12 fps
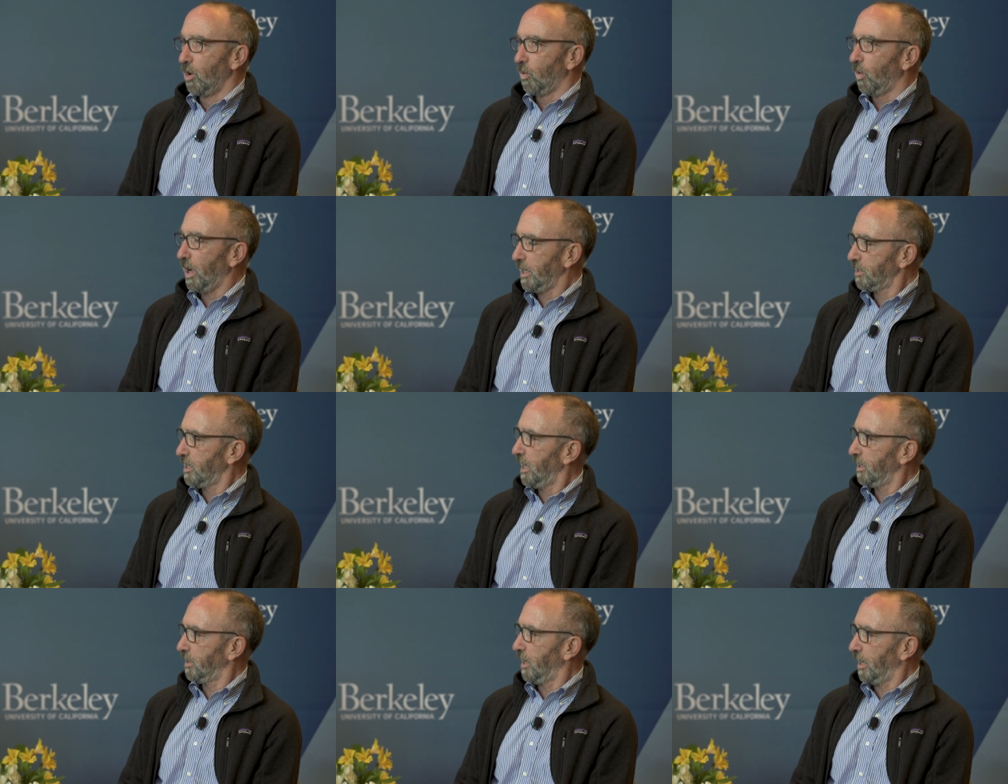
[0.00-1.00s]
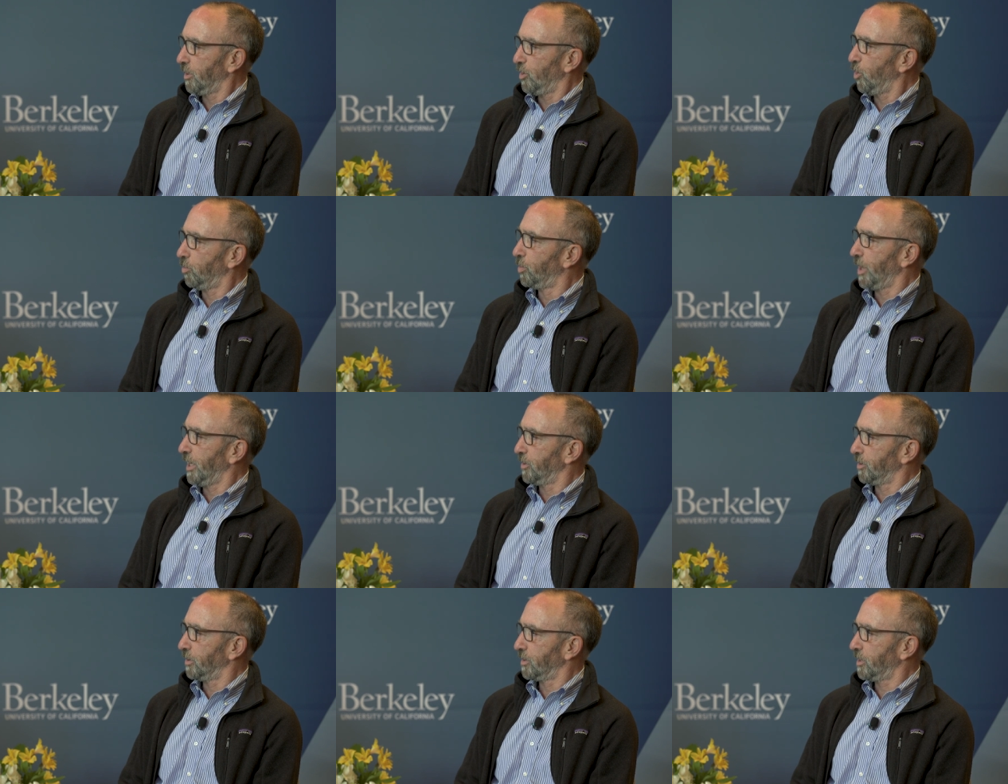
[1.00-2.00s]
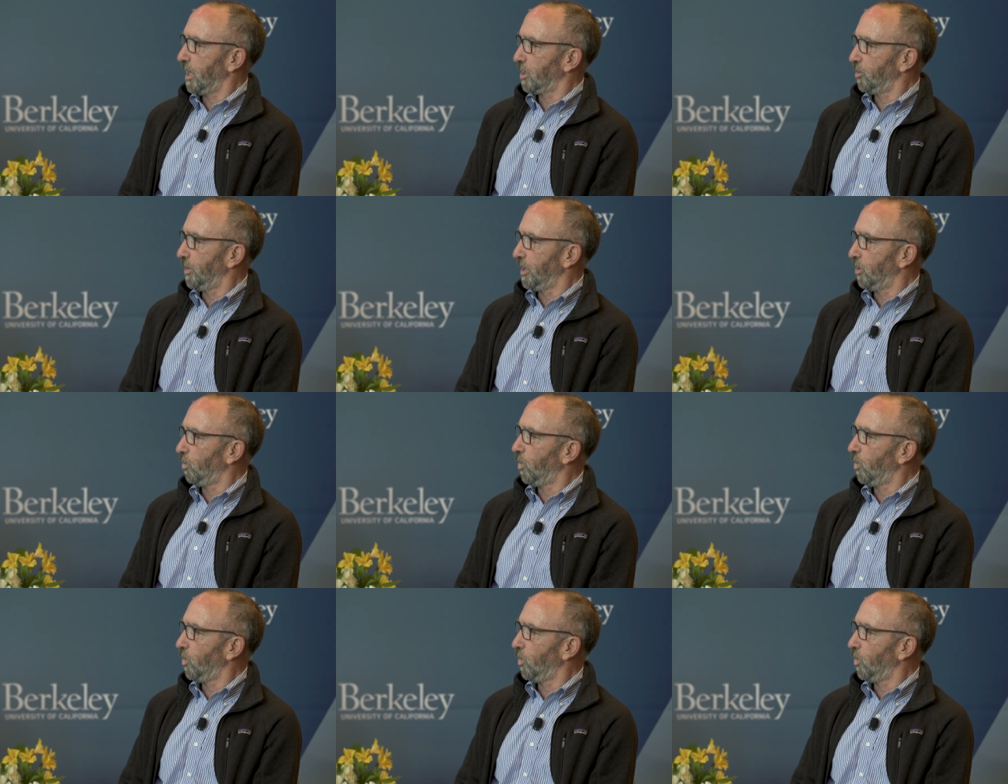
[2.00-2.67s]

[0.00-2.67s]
why is that not a no-brainer in Sacramento?